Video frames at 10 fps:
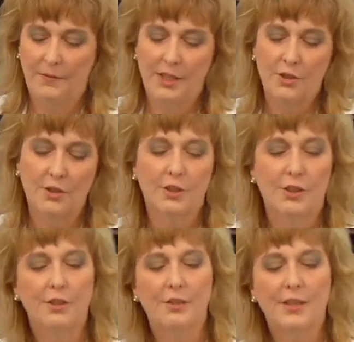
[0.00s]
These are
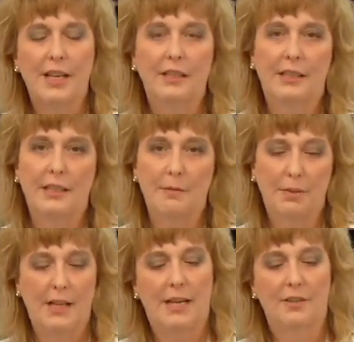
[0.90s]
two saline
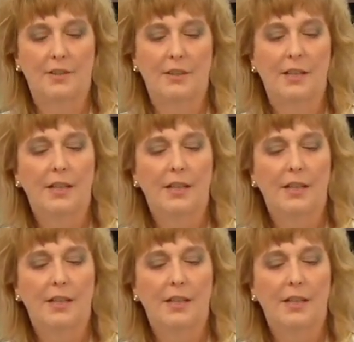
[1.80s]
implants.